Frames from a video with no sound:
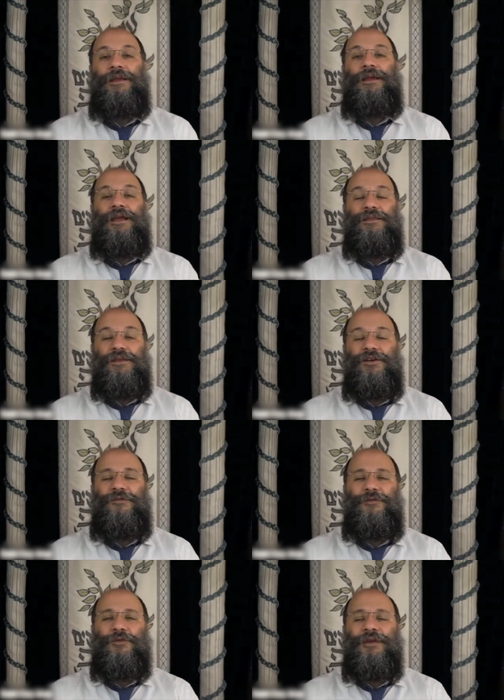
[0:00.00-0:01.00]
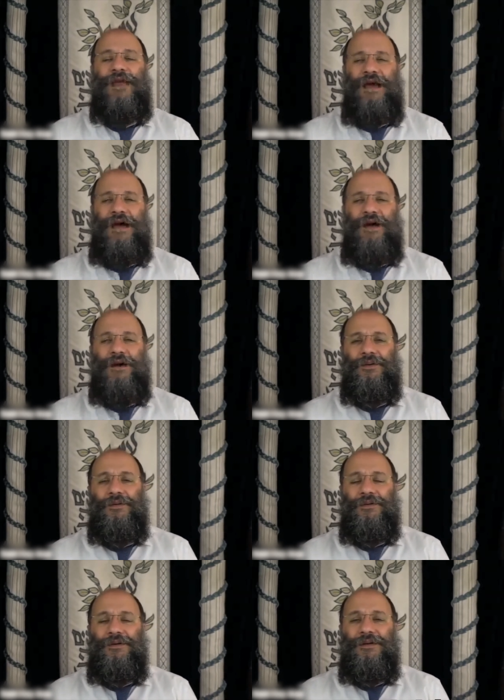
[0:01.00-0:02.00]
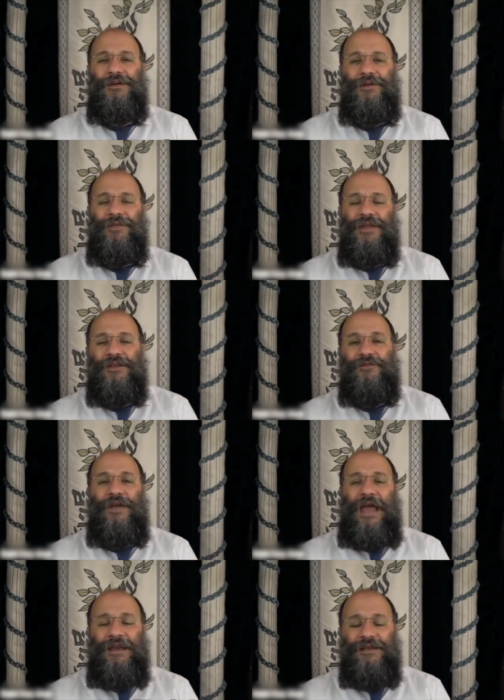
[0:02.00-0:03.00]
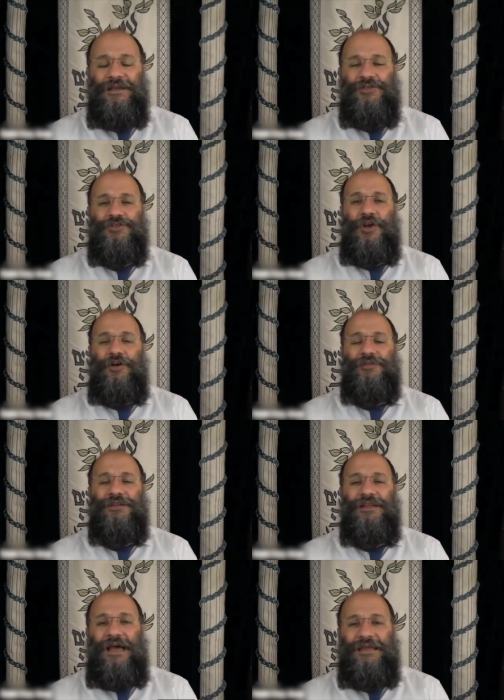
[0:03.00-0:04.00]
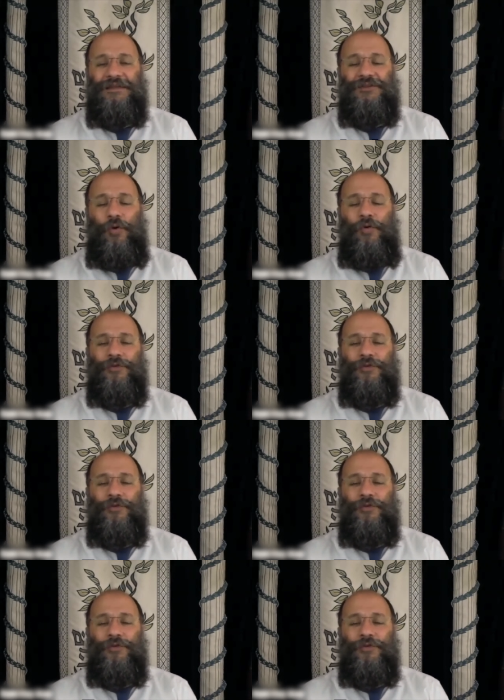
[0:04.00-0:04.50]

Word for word: And therefore now, the advantage of light over